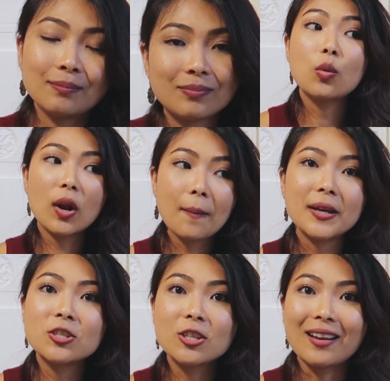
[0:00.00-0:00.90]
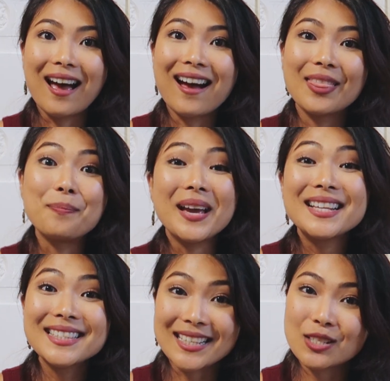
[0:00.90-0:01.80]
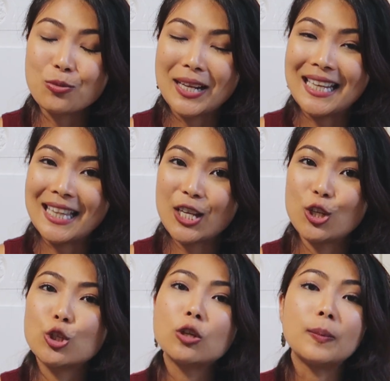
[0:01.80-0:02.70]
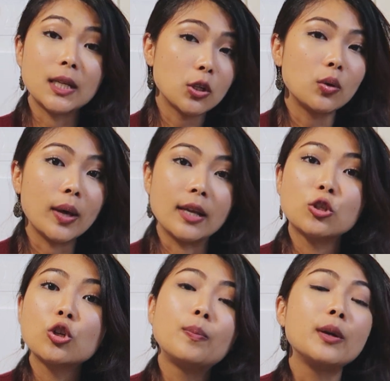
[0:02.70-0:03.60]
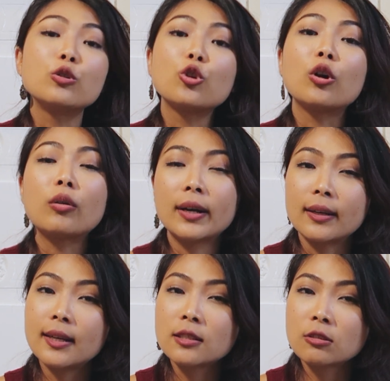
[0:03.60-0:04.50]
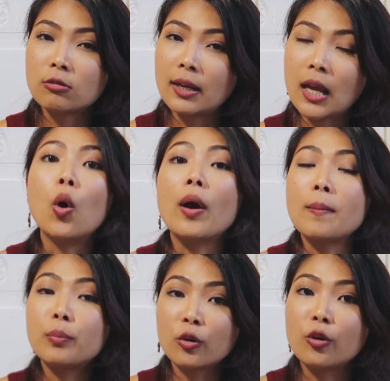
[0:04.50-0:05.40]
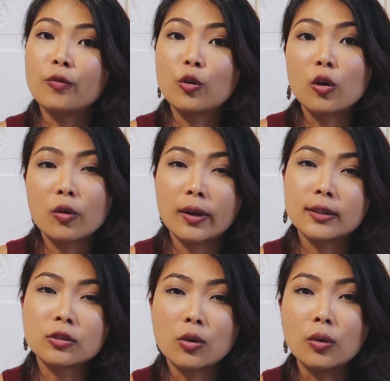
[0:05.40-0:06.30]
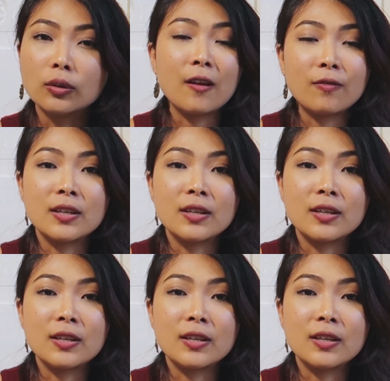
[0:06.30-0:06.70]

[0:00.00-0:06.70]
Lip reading: So what I mentioned are the basics really that you should be doing to build your credit history or improve your credit score if